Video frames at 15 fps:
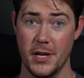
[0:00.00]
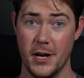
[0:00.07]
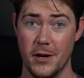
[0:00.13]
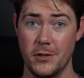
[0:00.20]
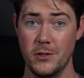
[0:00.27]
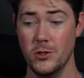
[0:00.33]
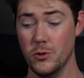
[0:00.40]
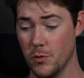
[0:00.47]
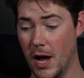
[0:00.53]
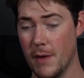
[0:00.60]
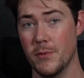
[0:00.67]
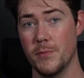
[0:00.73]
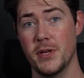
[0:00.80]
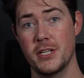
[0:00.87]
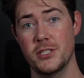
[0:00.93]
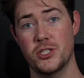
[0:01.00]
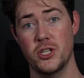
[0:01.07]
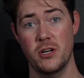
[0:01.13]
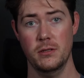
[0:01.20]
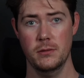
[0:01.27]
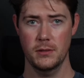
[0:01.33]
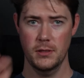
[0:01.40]
there, grab a
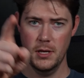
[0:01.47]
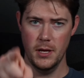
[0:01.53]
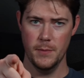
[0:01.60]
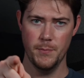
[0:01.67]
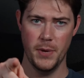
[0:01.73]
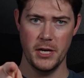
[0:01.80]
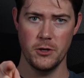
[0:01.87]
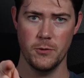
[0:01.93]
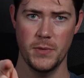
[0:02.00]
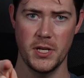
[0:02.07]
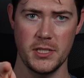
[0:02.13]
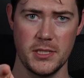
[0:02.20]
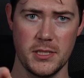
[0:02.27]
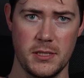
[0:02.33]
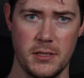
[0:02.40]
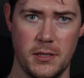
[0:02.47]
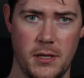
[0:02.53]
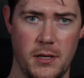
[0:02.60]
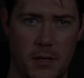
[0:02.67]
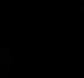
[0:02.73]
miniature, paint your minis.